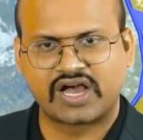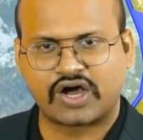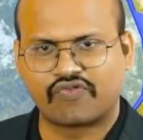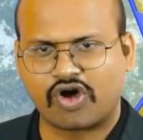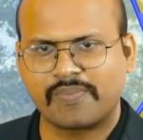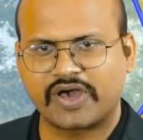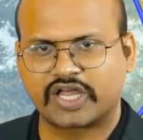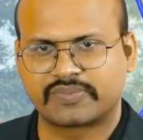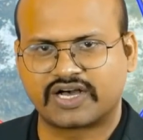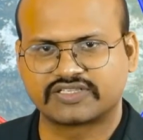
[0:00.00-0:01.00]
a warm air
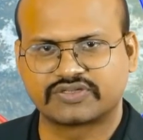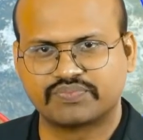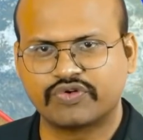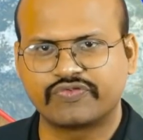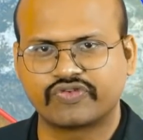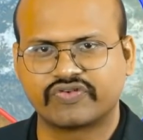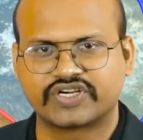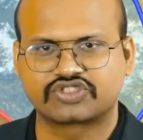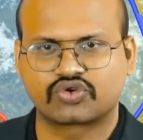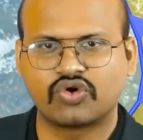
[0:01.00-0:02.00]
mass moves
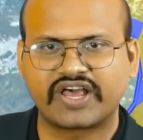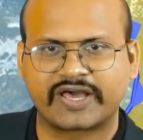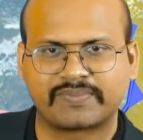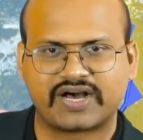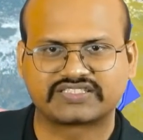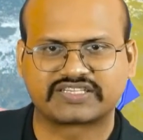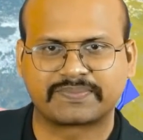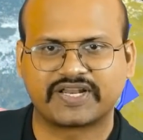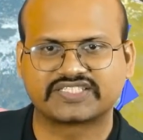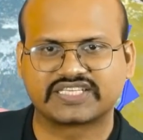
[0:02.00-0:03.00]
towards cold air mass
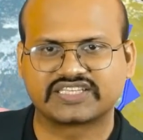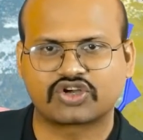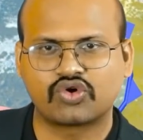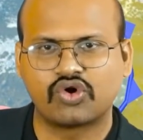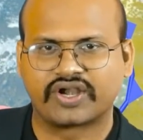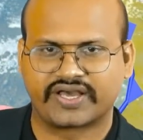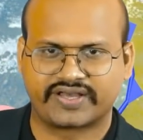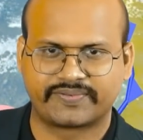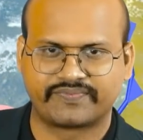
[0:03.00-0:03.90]
replacing the cold air.